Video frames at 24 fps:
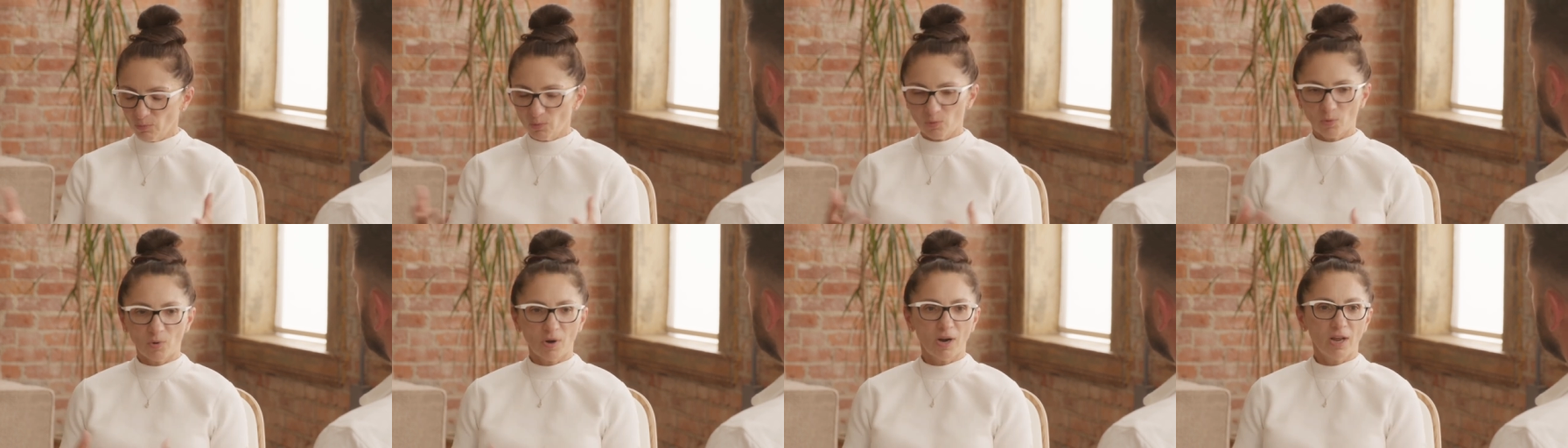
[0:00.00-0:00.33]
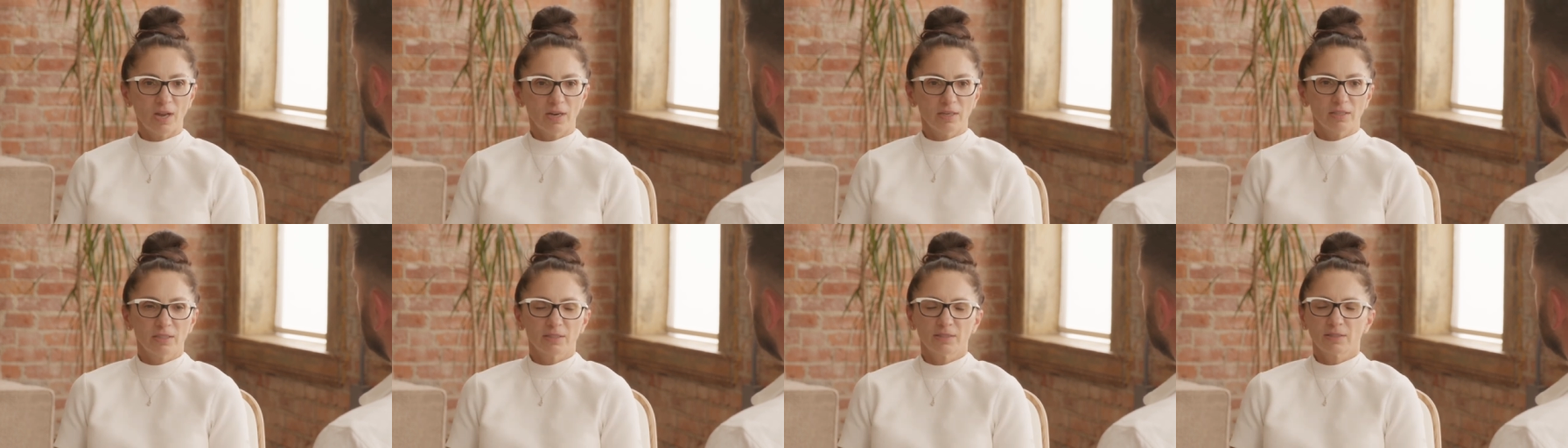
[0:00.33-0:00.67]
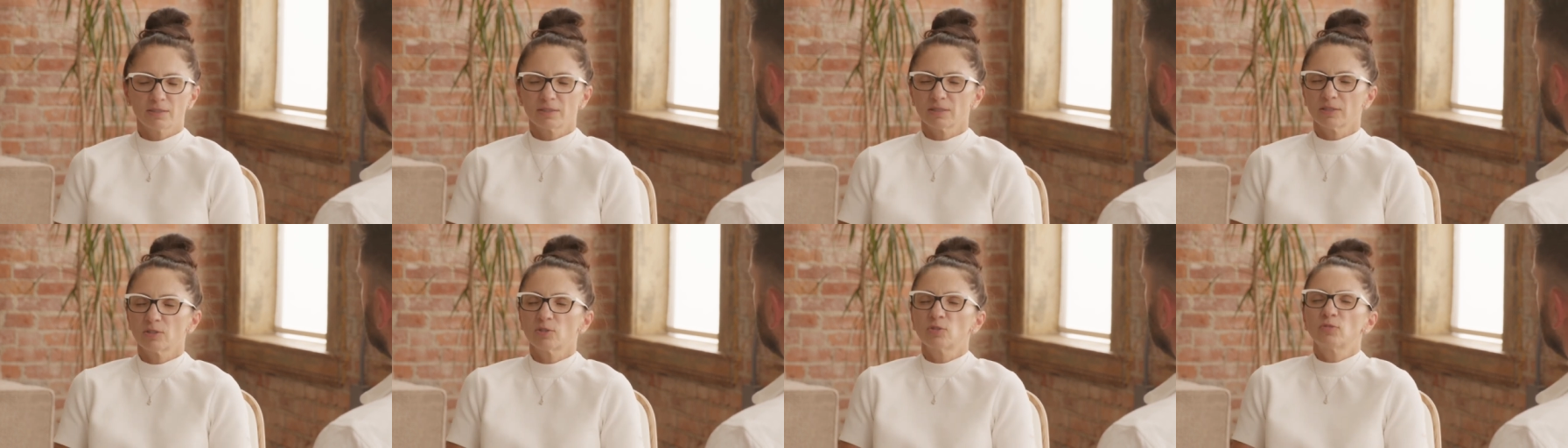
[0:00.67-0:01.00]
run, is
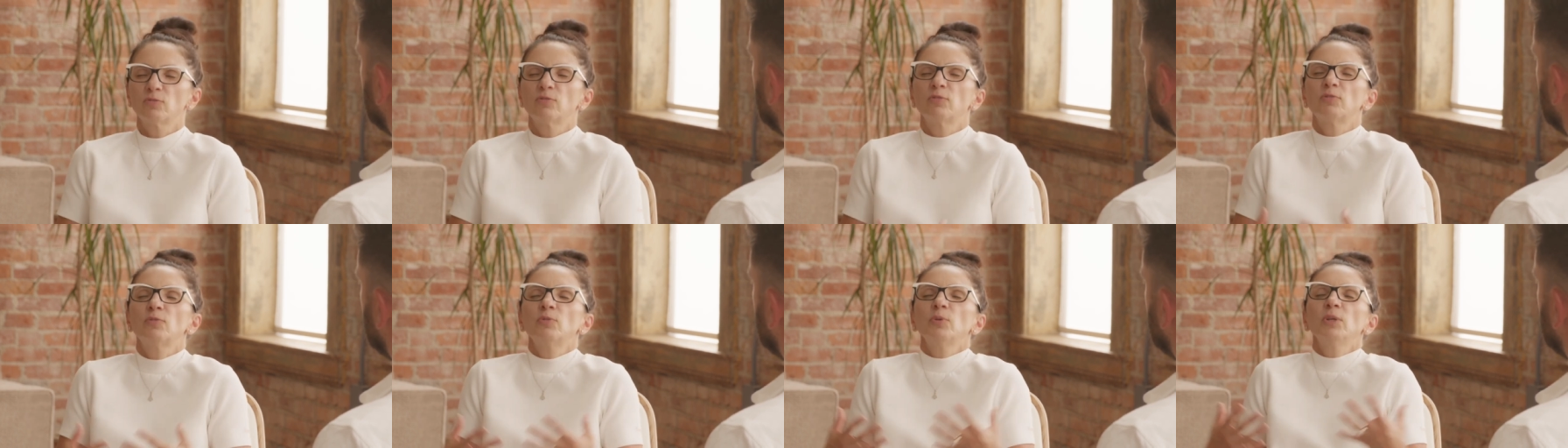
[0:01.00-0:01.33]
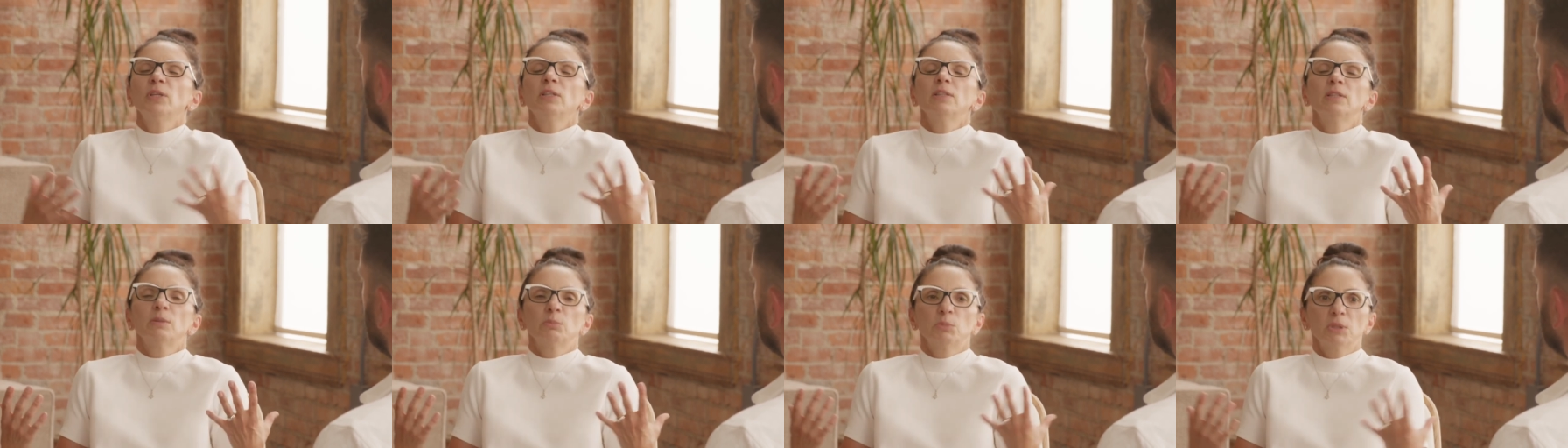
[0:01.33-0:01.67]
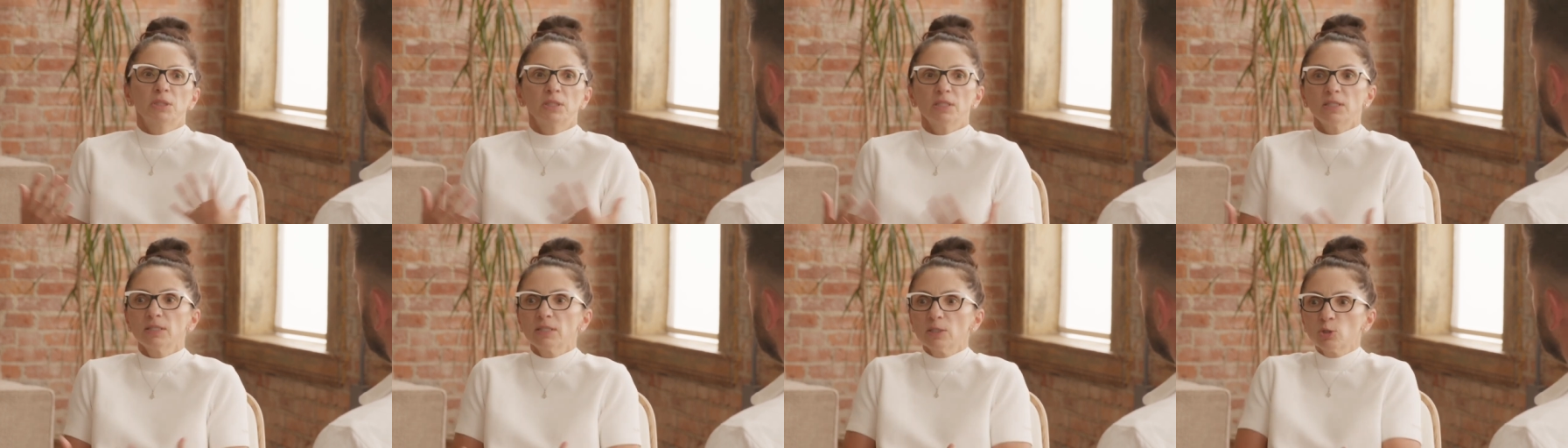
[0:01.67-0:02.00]
such freedom.
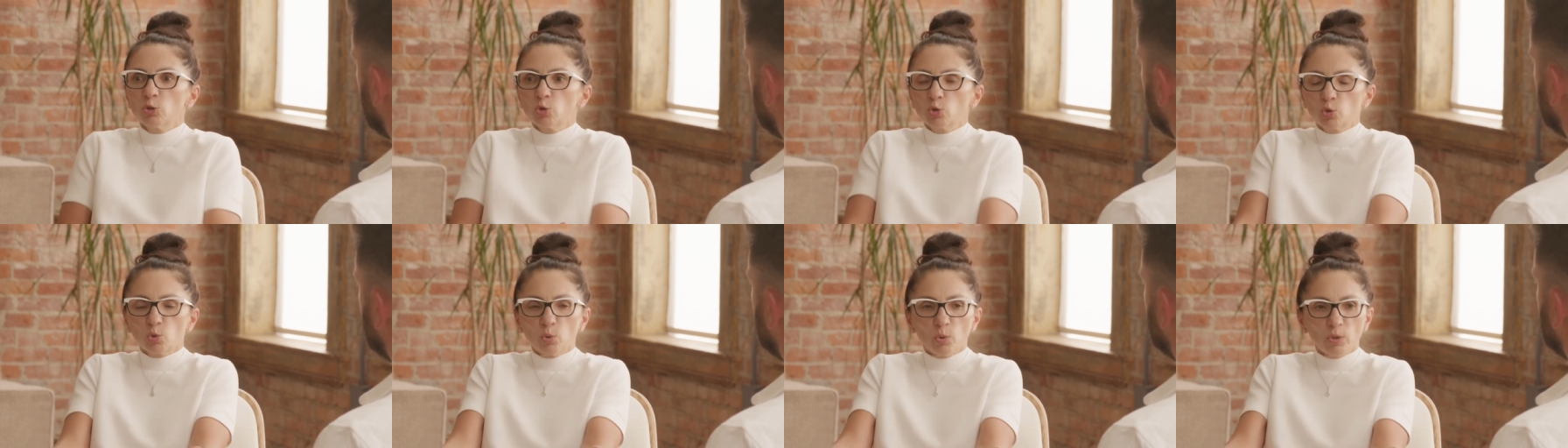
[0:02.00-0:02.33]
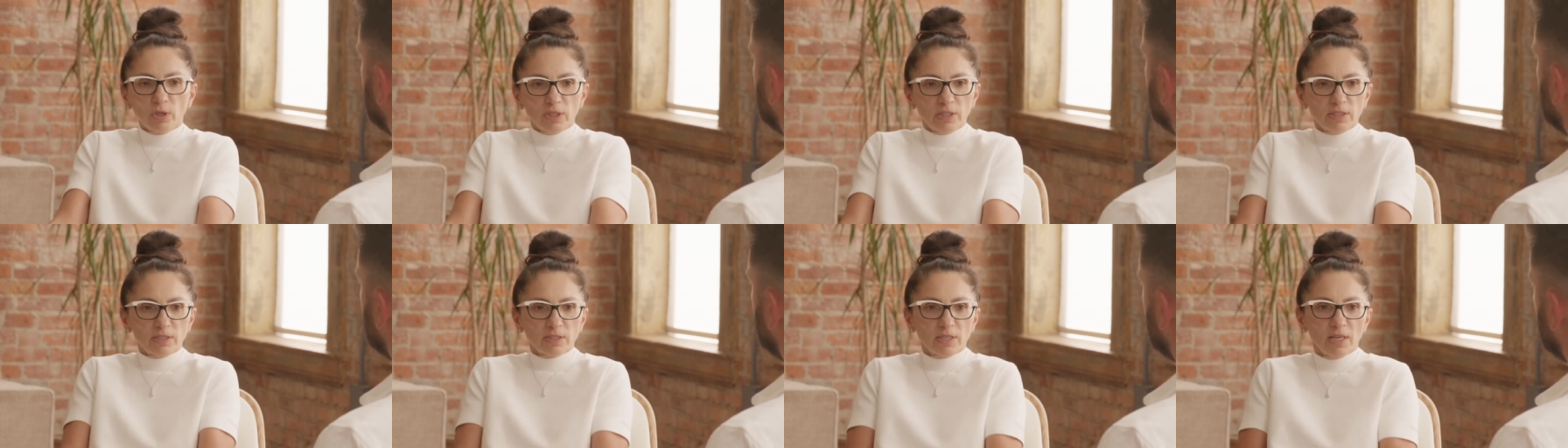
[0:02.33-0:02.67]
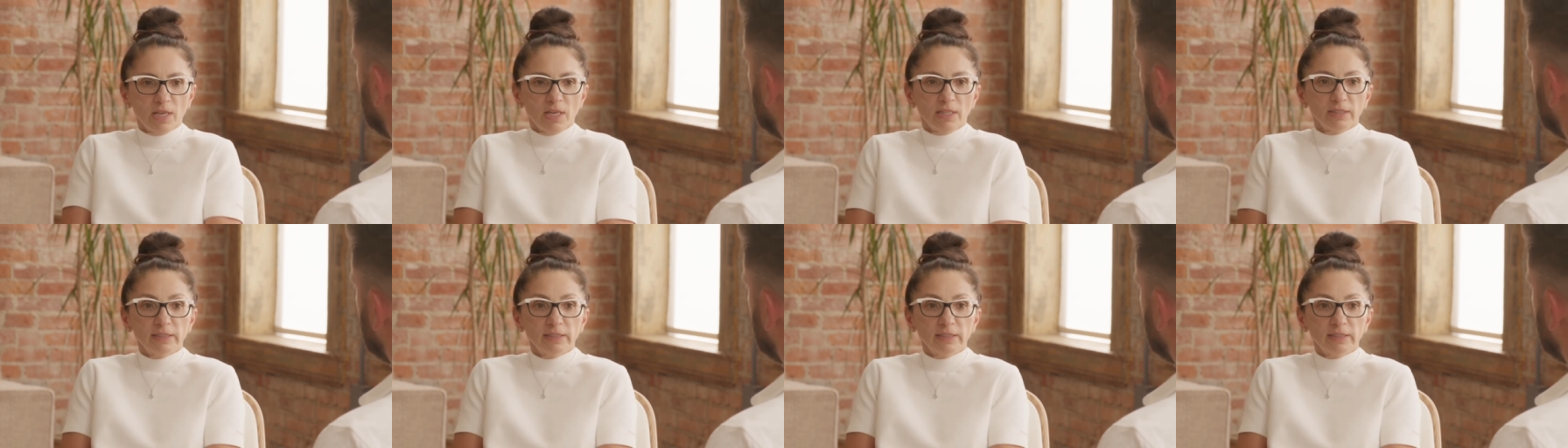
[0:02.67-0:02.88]
It's a choice.